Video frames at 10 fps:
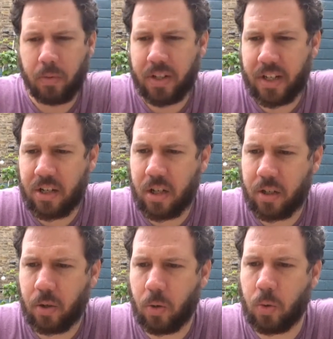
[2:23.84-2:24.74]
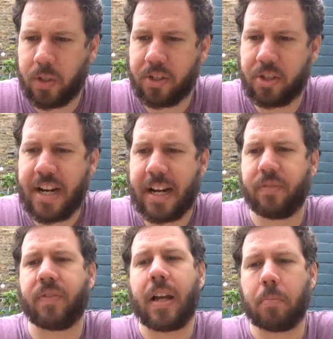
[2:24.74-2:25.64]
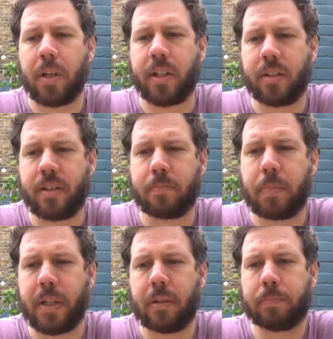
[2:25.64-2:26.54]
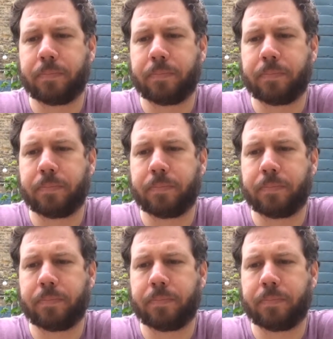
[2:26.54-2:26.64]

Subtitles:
It's actually called Snack Family, this beer.